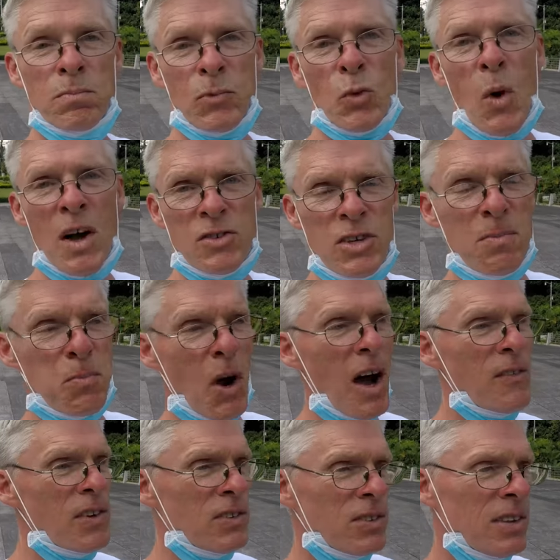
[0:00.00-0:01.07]
Guangxi
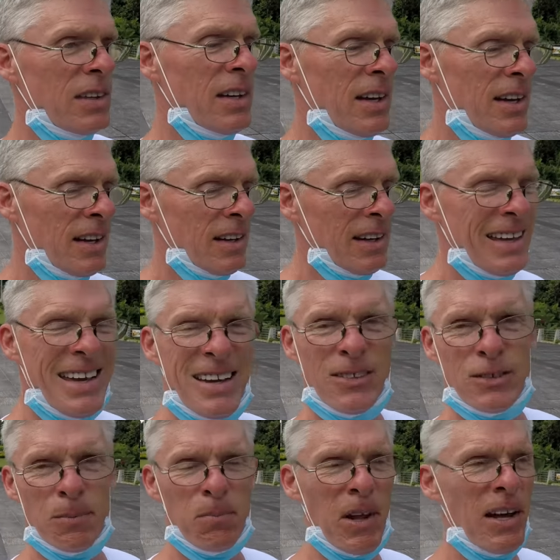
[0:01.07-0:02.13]
Province
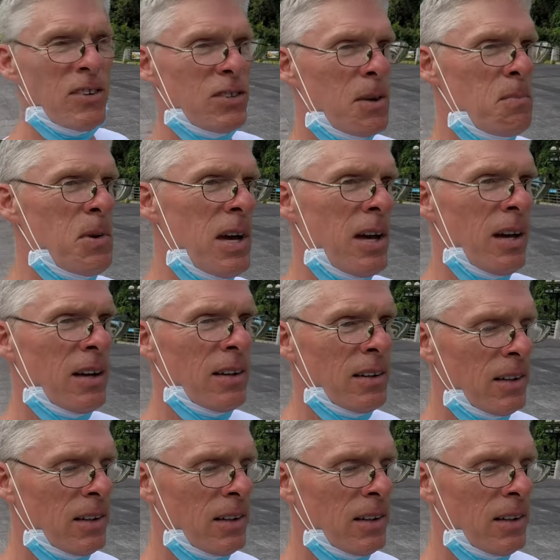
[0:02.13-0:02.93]
is a place to be.